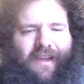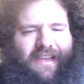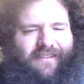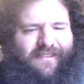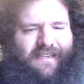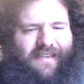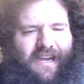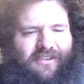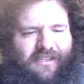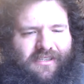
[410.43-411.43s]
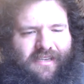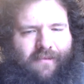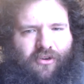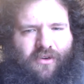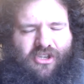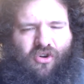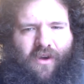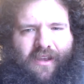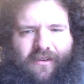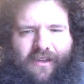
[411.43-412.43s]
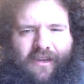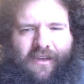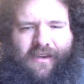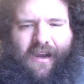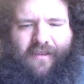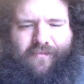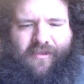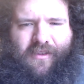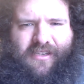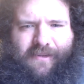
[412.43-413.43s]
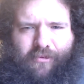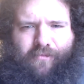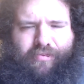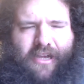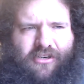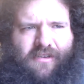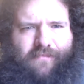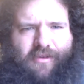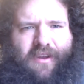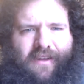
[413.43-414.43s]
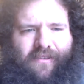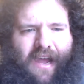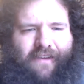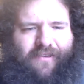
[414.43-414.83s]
Like, he's actually just able to enjoy kind of the simple pleasures and beauty in life.